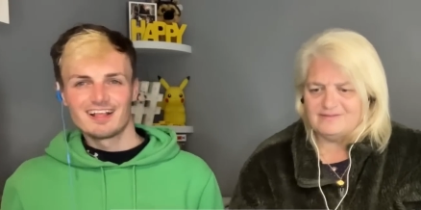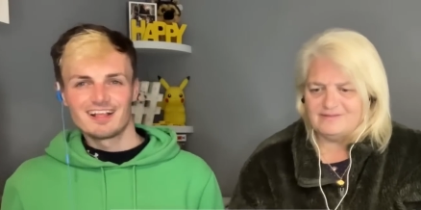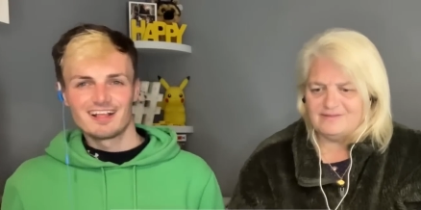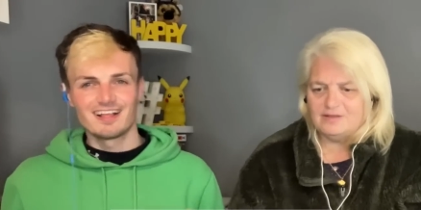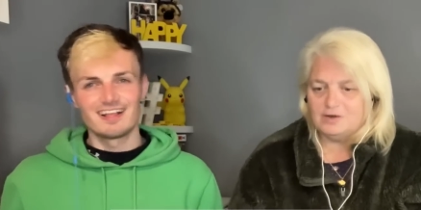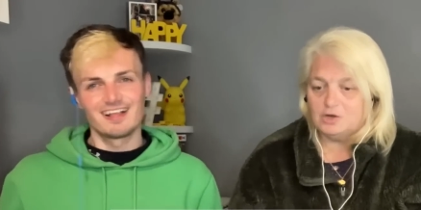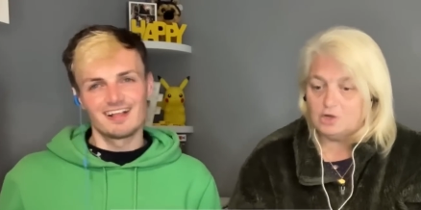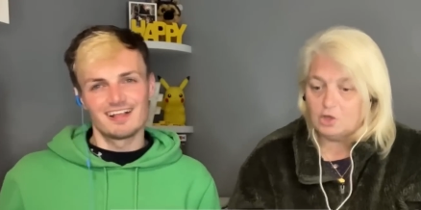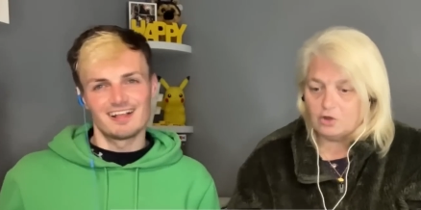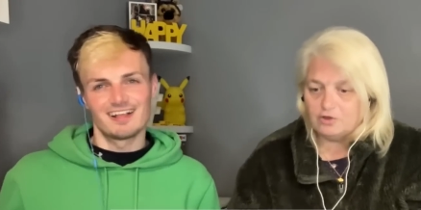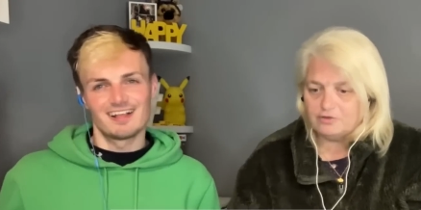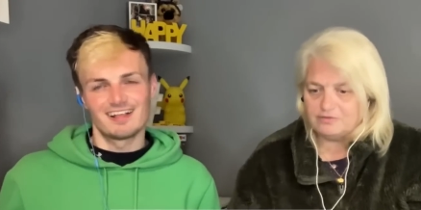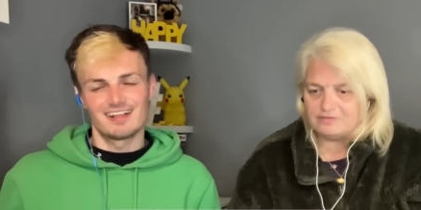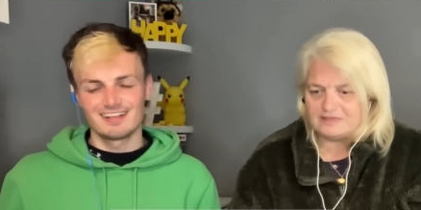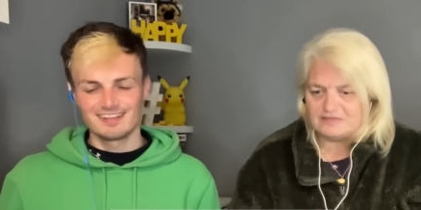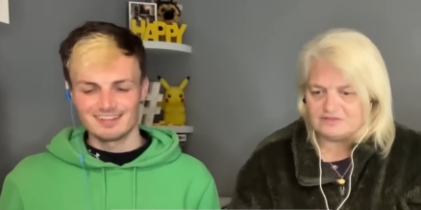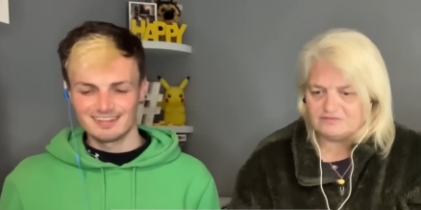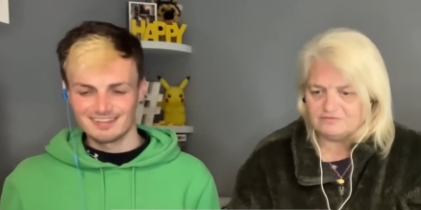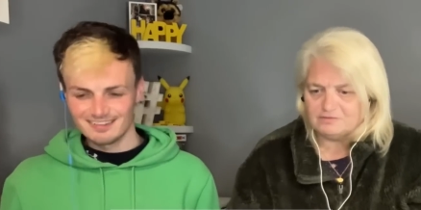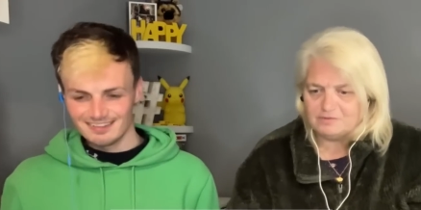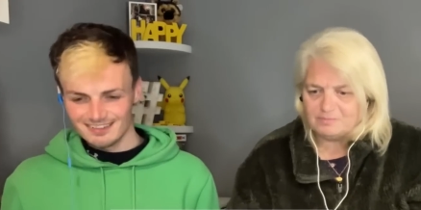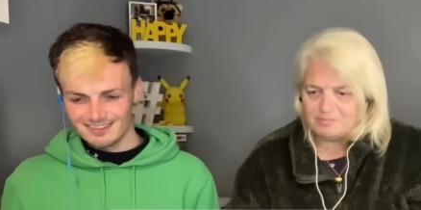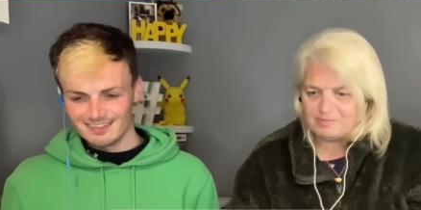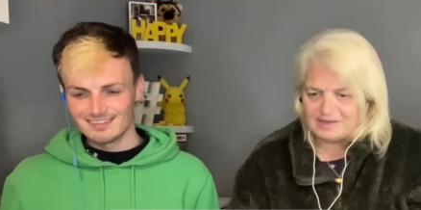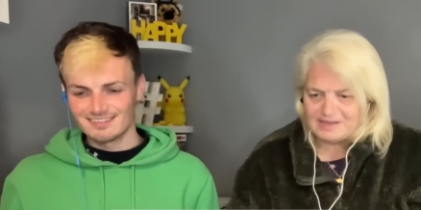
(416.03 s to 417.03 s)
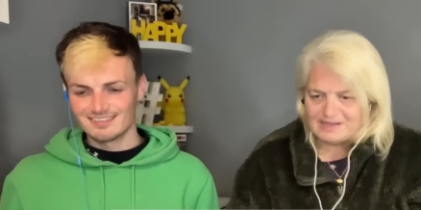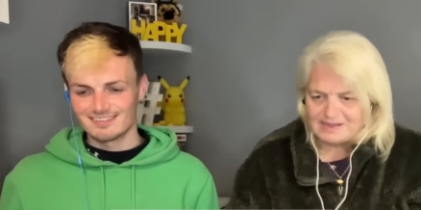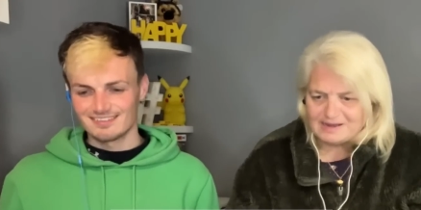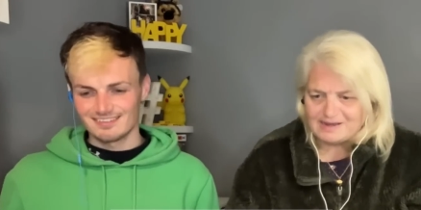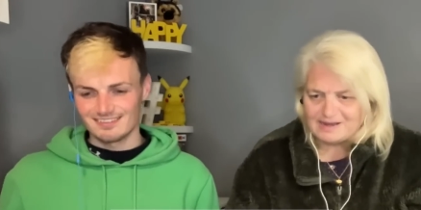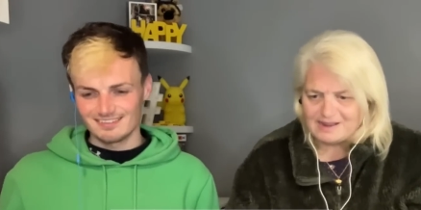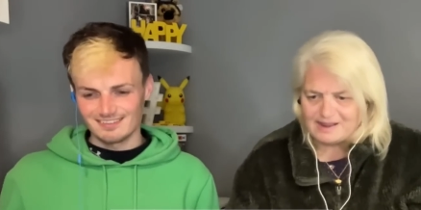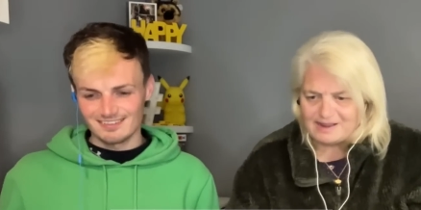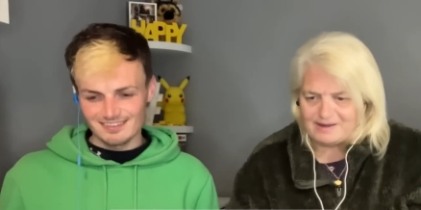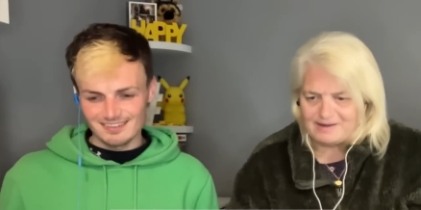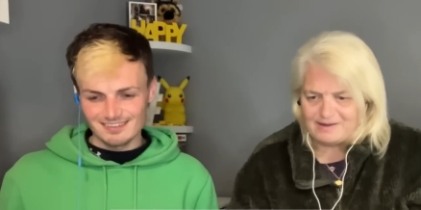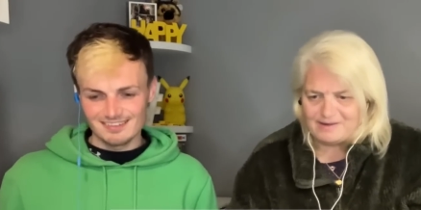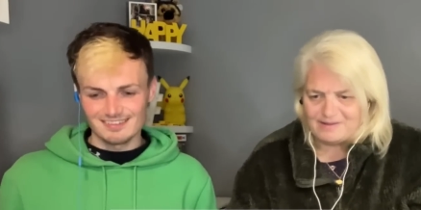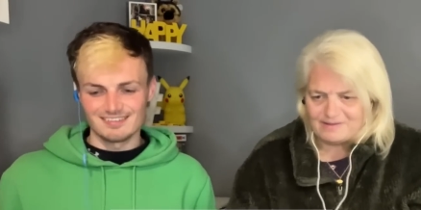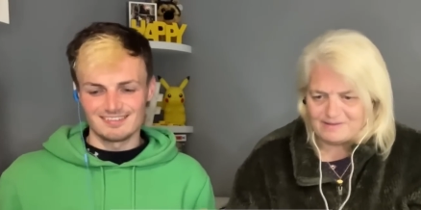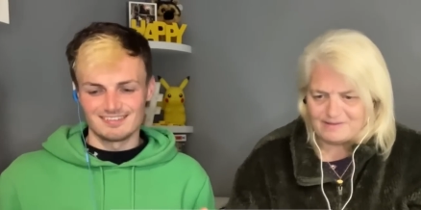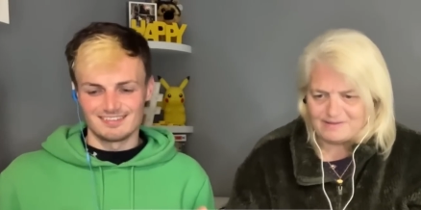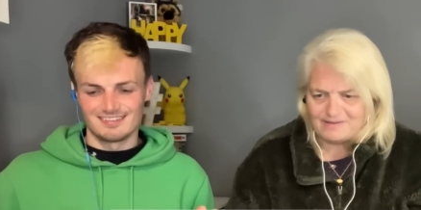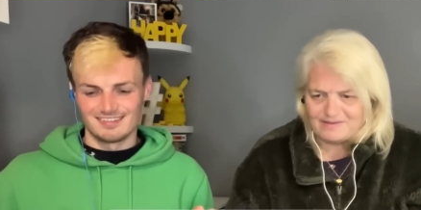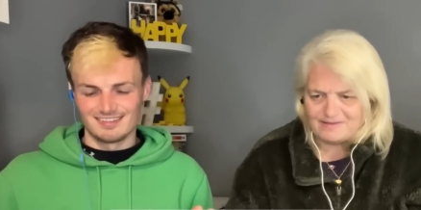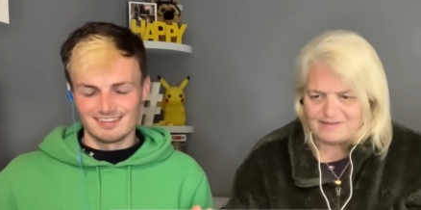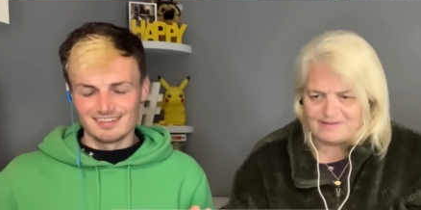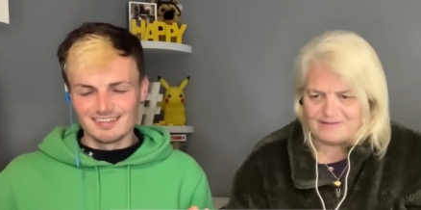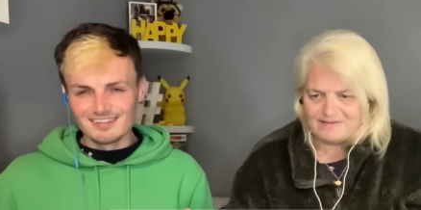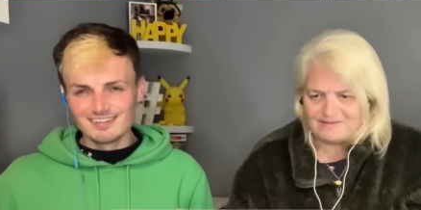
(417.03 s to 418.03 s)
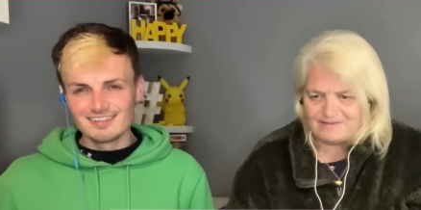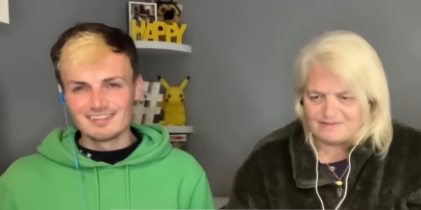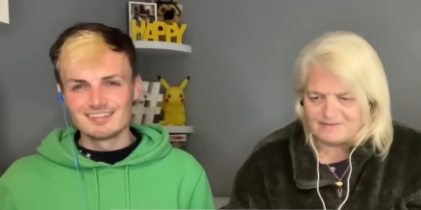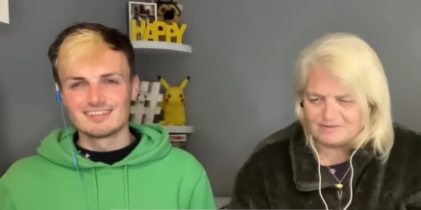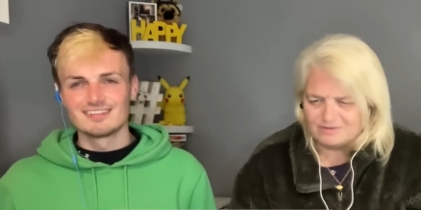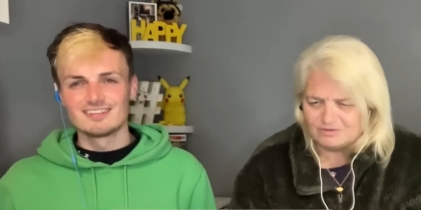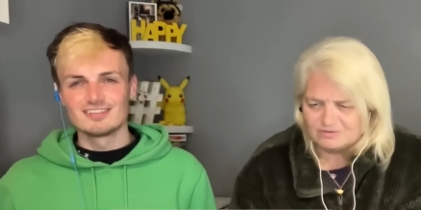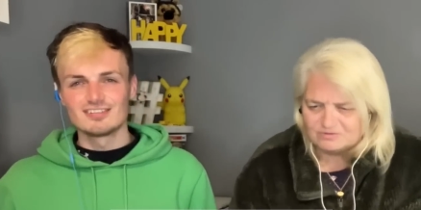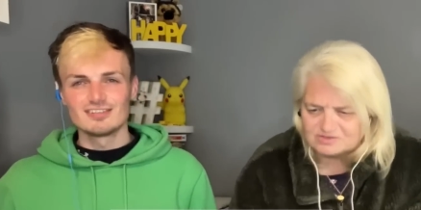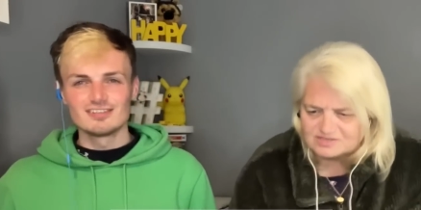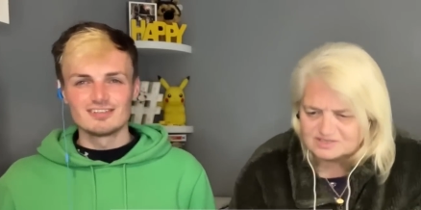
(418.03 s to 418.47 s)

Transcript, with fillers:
Speaker 1: Like this from the beginning. Who's